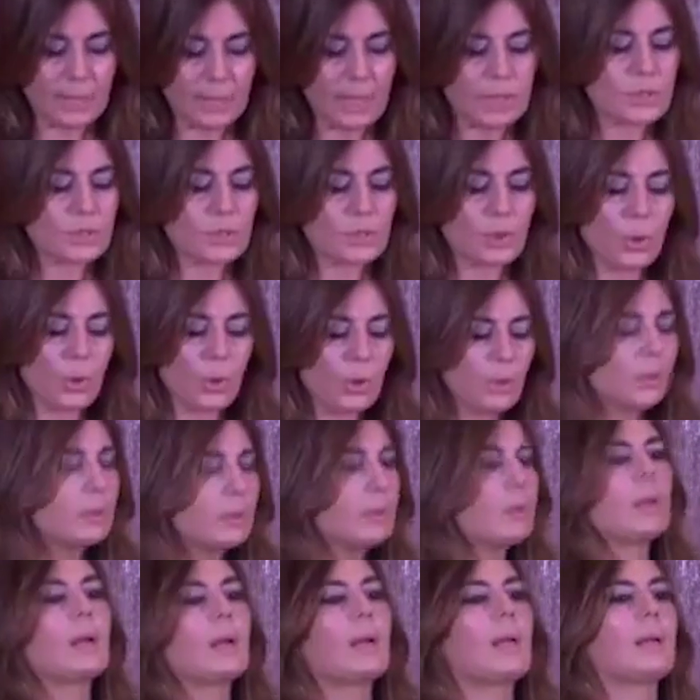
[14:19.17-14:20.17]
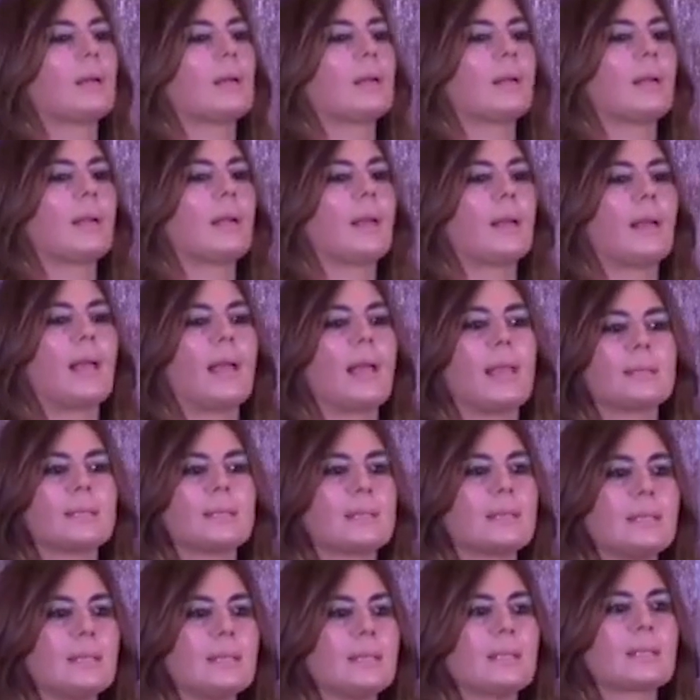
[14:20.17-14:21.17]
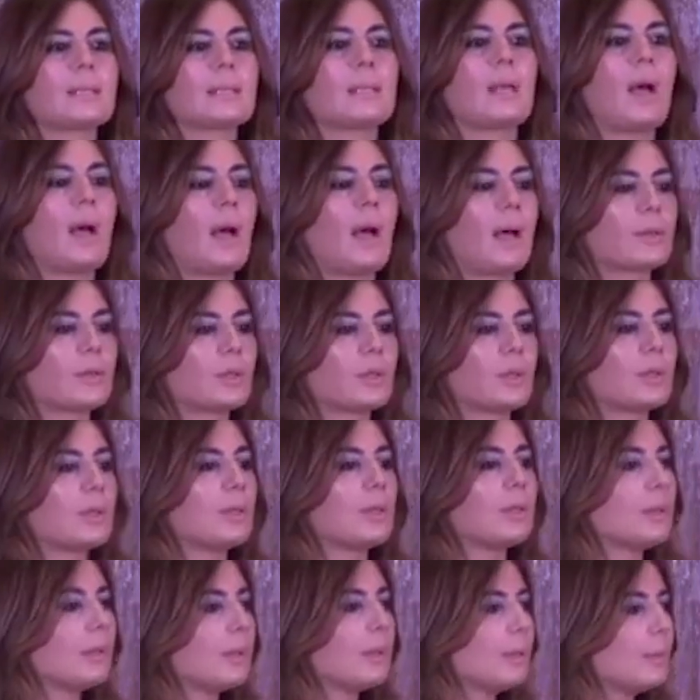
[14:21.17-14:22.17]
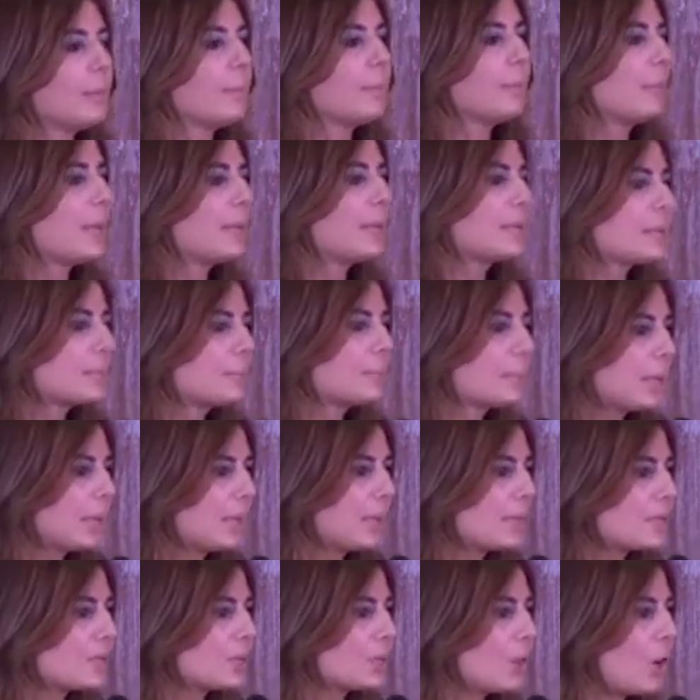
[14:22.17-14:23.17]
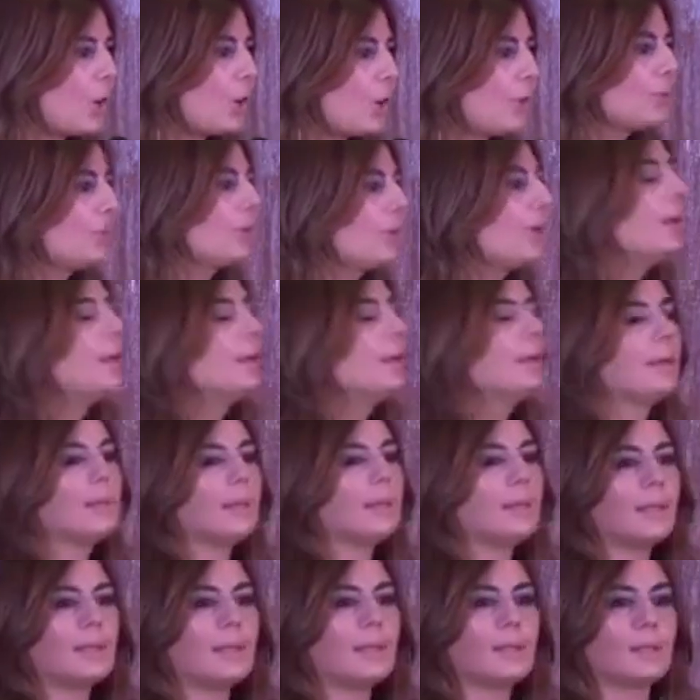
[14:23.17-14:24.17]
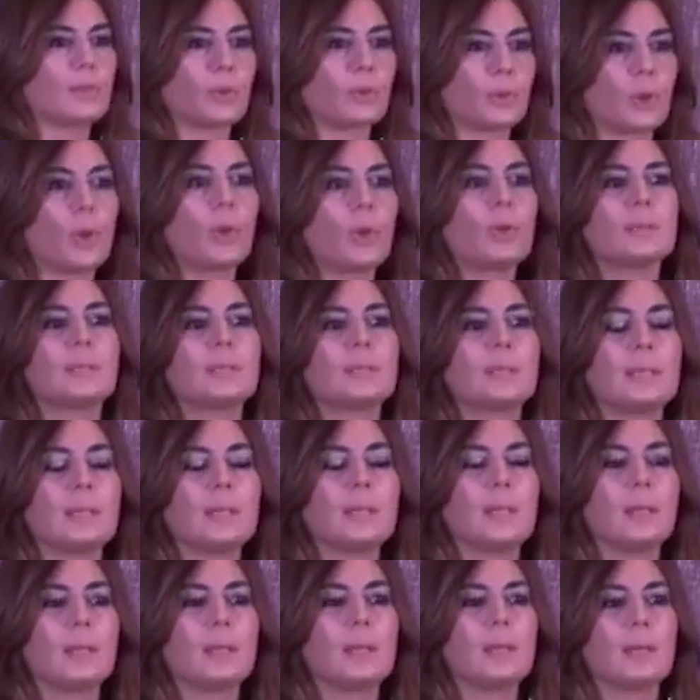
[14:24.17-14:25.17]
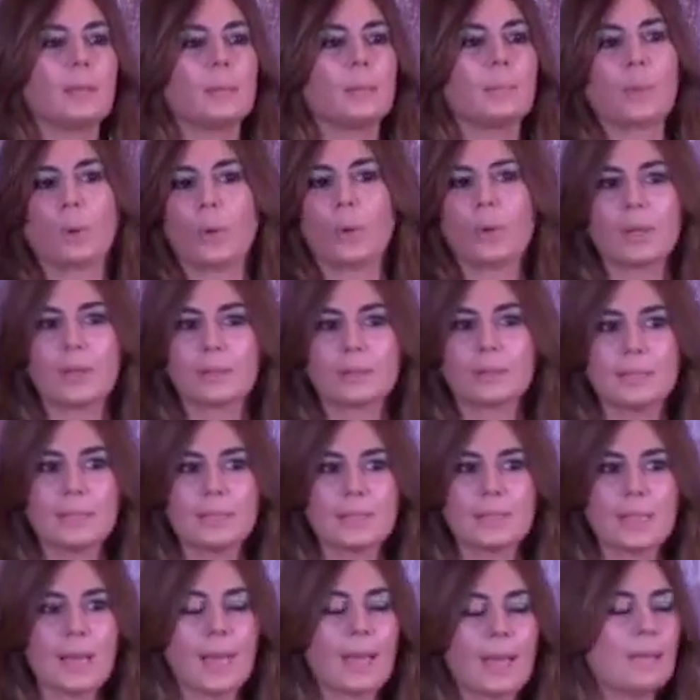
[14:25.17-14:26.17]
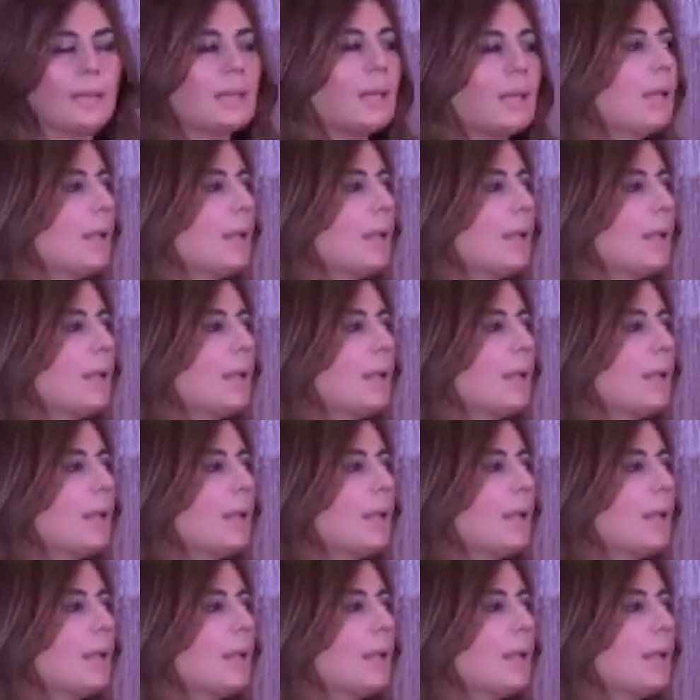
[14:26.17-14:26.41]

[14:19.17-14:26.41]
So as this other masterpiece of, you know, the product design,